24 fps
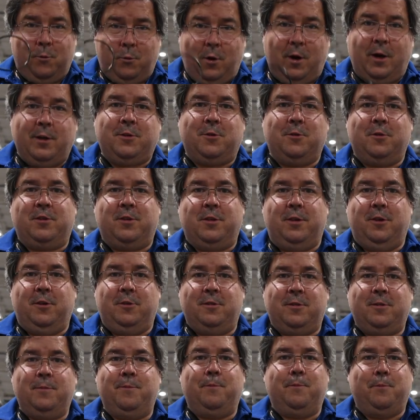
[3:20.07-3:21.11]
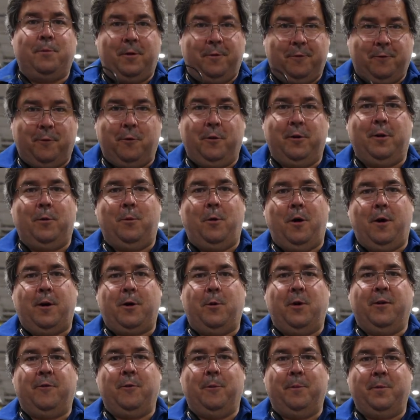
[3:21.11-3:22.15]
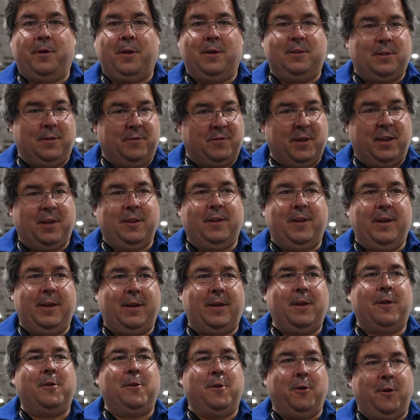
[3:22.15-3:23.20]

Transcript: watch your seals before you walk away from them, because if they leak,